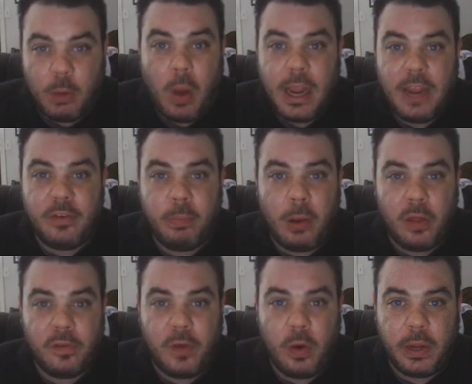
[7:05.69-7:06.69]
why even
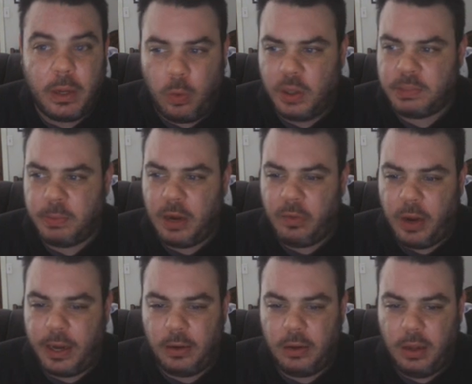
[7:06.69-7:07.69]
bother voting? Well, it's my
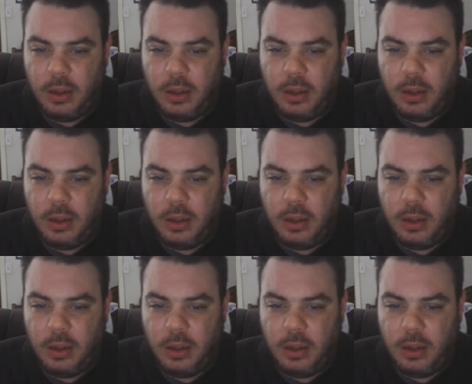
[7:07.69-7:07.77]
right.